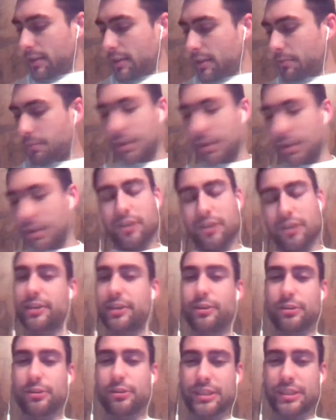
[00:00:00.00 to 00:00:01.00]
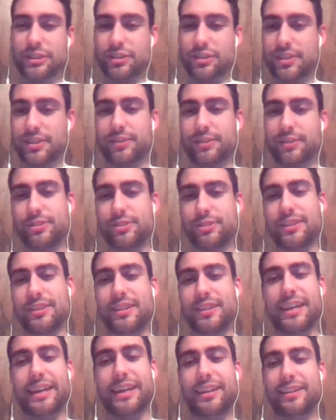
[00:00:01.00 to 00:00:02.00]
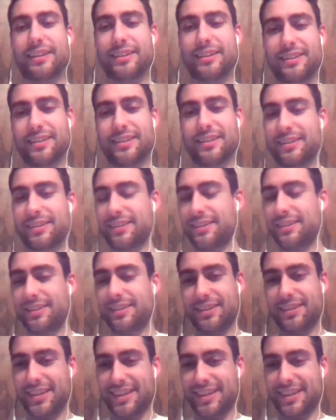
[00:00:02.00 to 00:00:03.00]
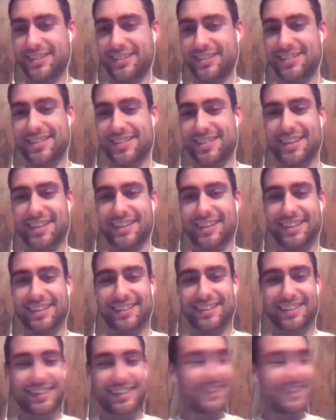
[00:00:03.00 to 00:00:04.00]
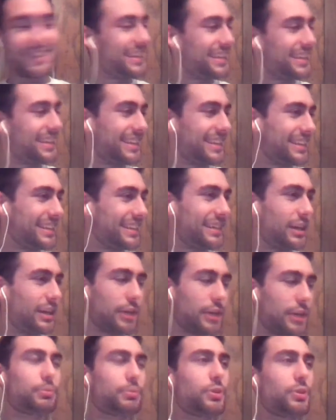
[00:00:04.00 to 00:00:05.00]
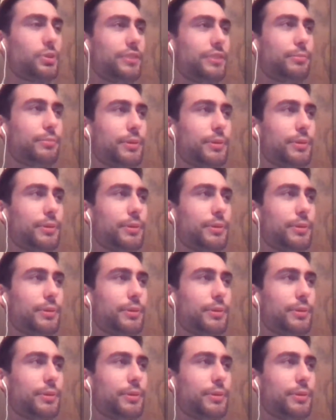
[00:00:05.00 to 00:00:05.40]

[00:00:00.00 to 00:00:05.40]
Macaulay Culkin just kills it in that. It's unbelievably